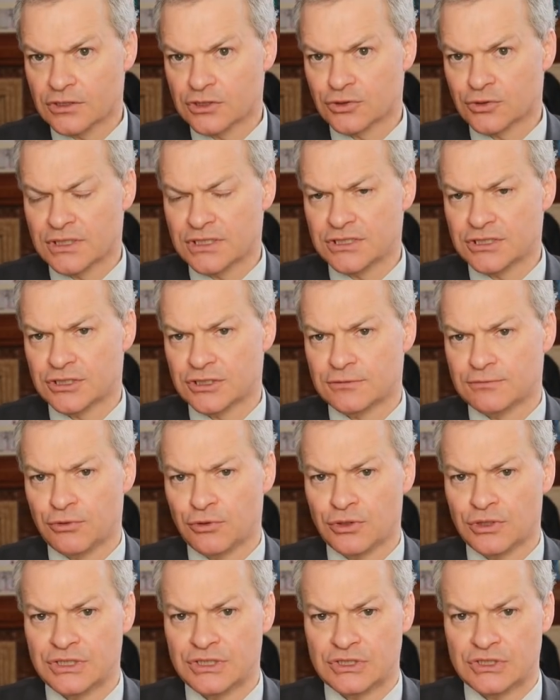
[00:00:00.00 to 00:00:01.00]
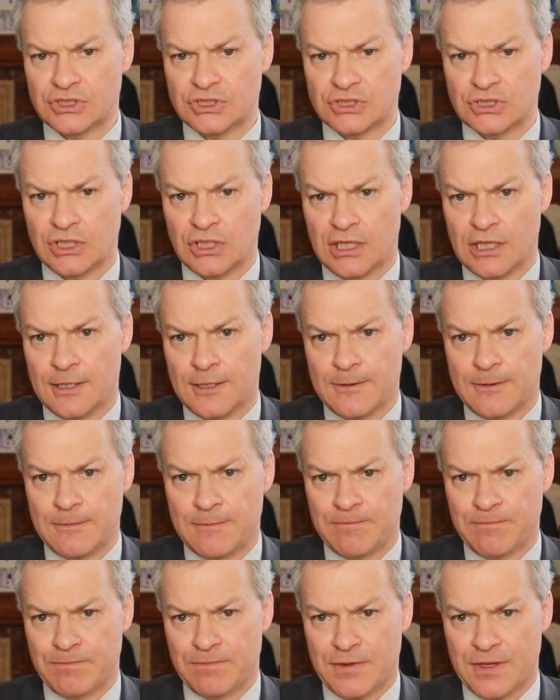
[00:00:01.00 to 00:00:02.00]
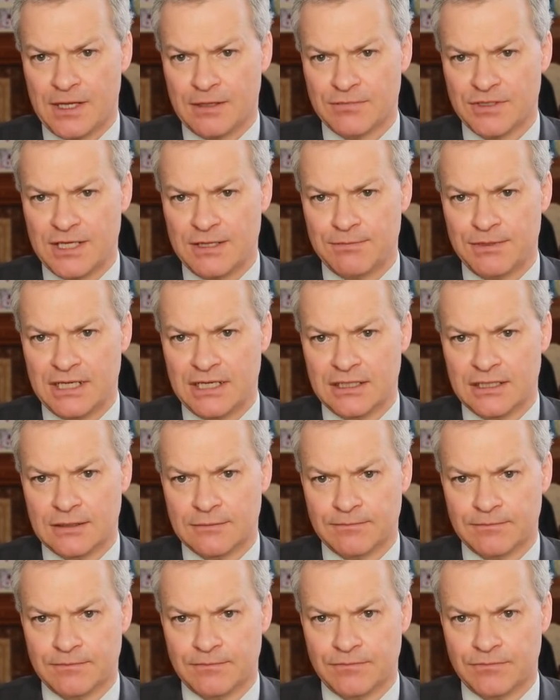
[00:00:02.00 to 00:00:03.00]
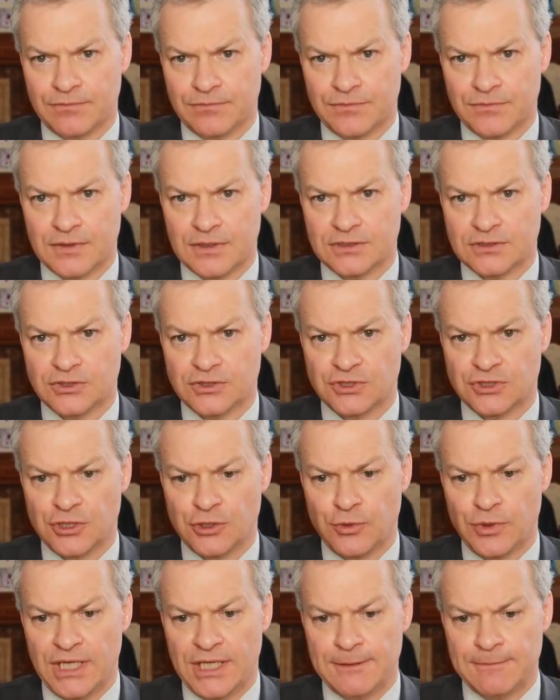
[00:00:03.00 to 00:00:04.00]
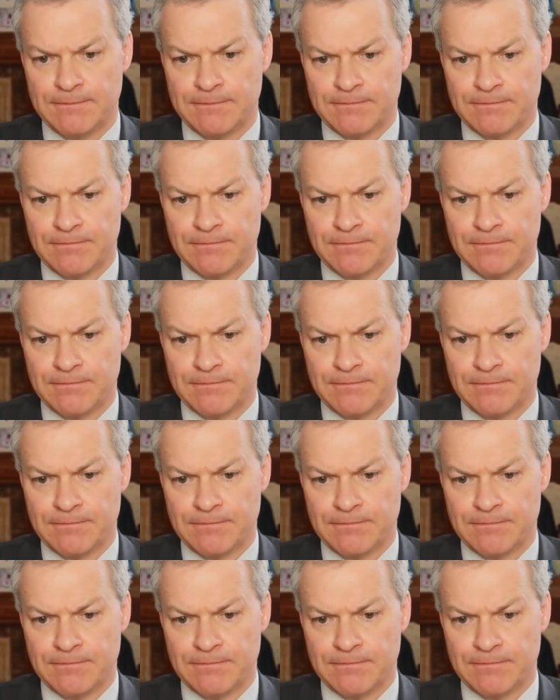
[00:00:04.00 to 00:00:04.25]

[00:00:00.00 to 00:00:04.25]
22 points. I'm keeping Sui.